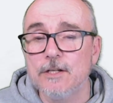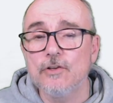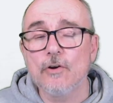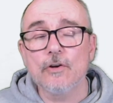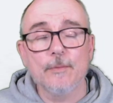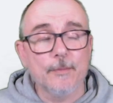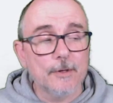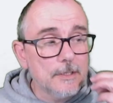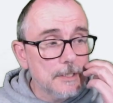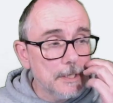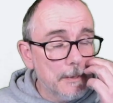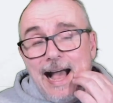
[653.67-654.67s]
a
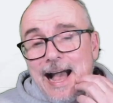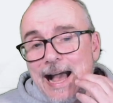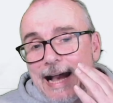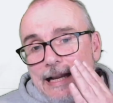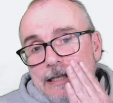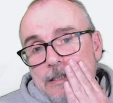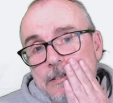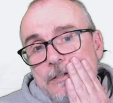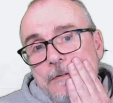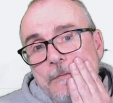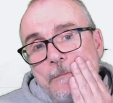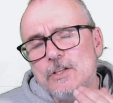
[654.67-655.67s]
document. And
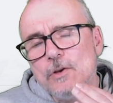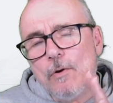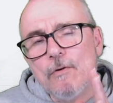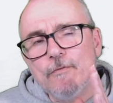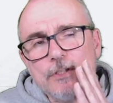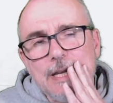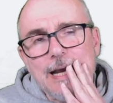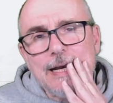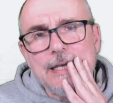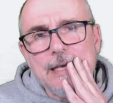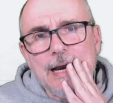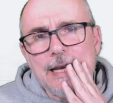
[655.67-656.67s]
so obviously
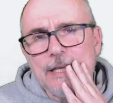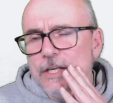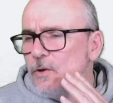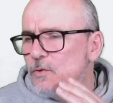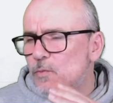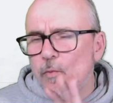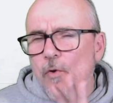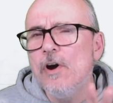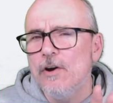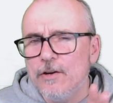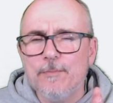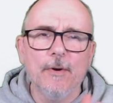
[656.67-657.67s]
I use
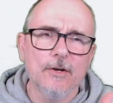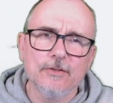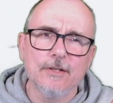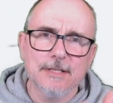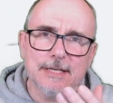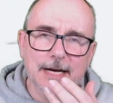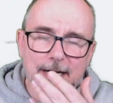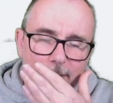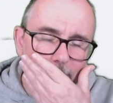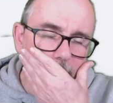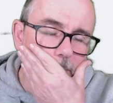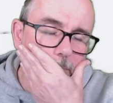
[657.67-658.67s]
Word most of the
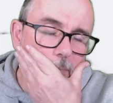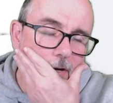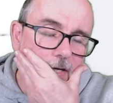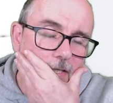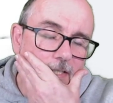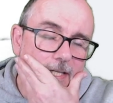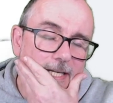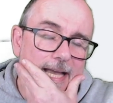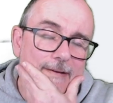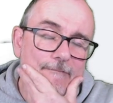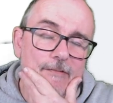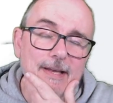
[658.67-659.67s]
time, but
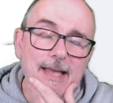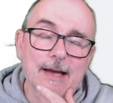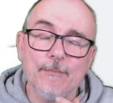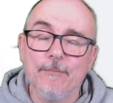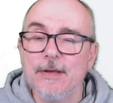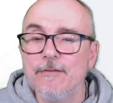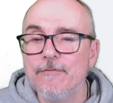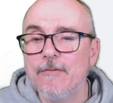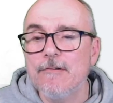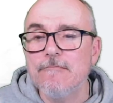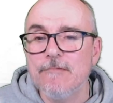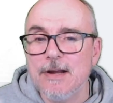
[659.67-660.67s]
Canva can be a
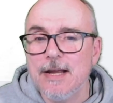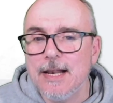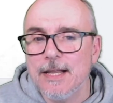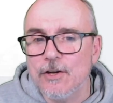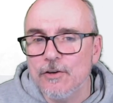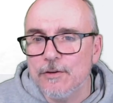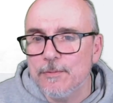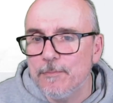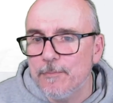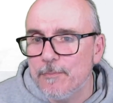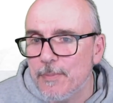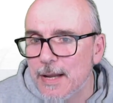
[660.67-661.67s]
really good
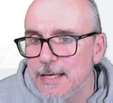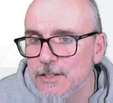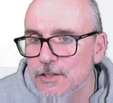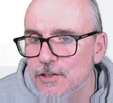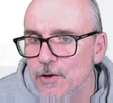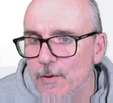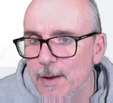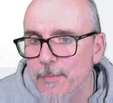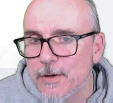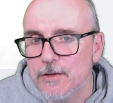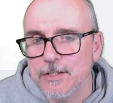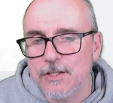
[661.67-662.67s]
place to do it,
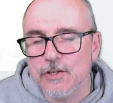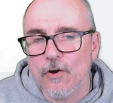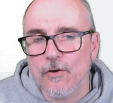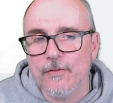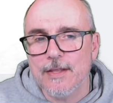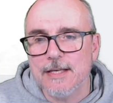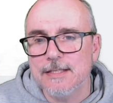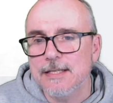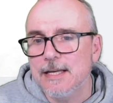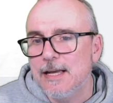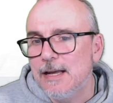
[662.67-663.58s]
because it's got this